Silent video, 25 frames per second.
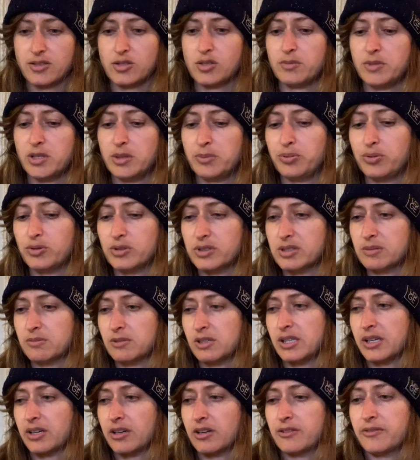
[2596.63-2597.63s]
so I'm going to pull some
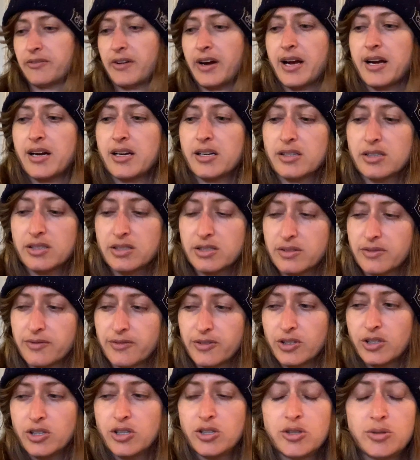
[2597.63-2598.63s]
clarifiers
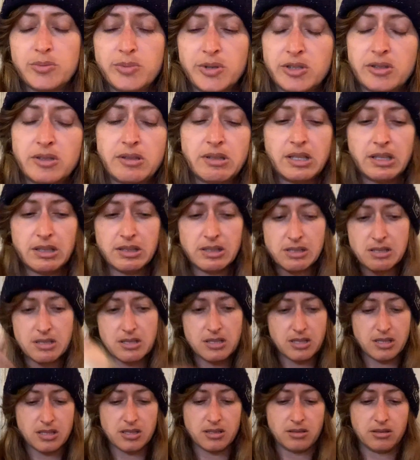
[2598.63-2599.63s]
for you
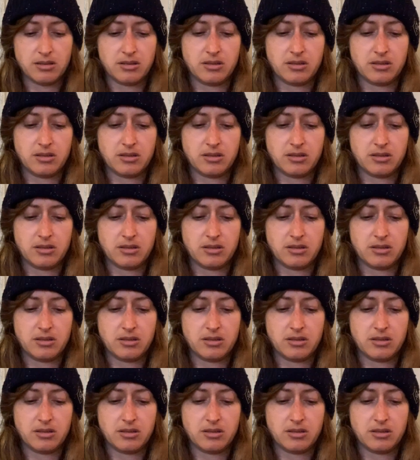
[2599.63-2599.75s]
beauties,